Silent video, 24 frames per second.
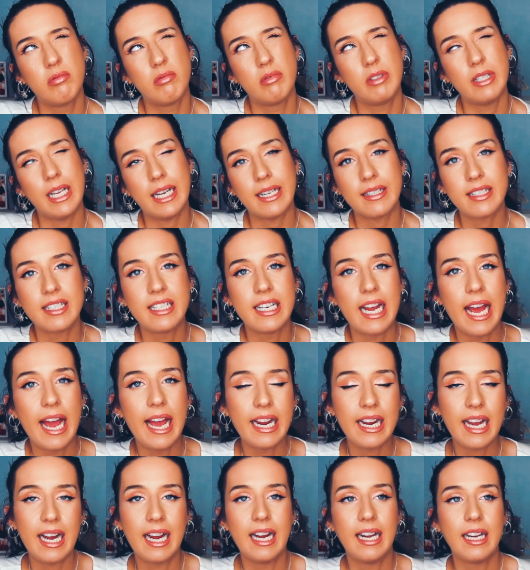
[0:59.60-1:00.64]

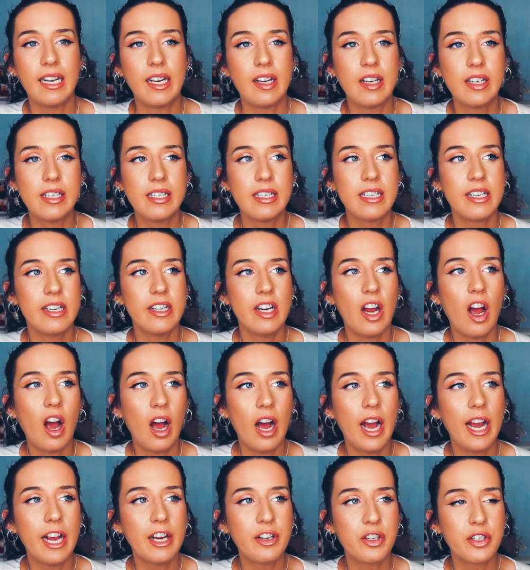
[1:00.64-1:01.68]
Saturday and
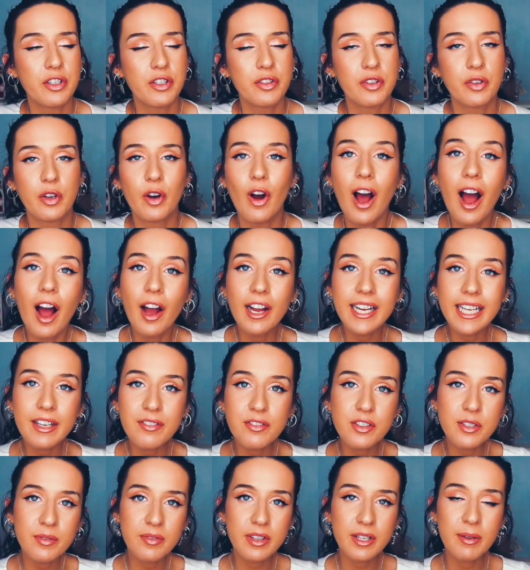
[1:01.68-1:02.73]
I just thought I'd give
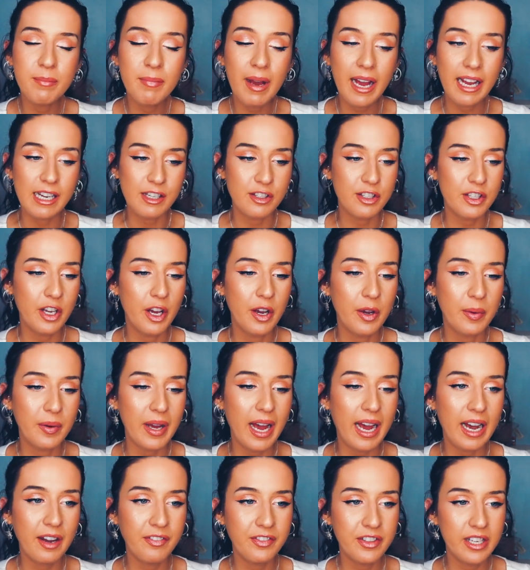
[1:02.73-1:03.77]
something back. So
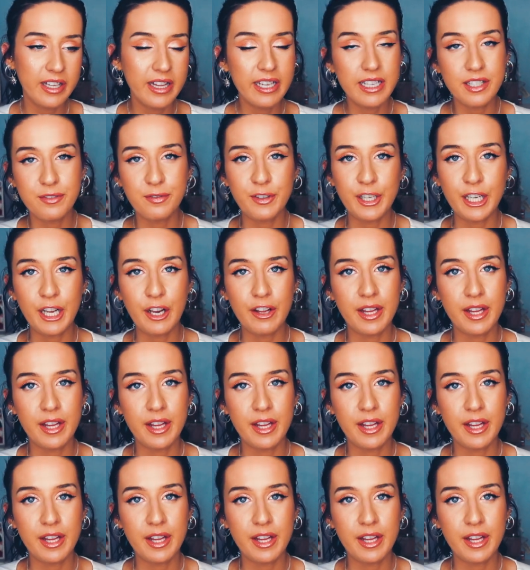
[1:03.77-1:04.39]
after this video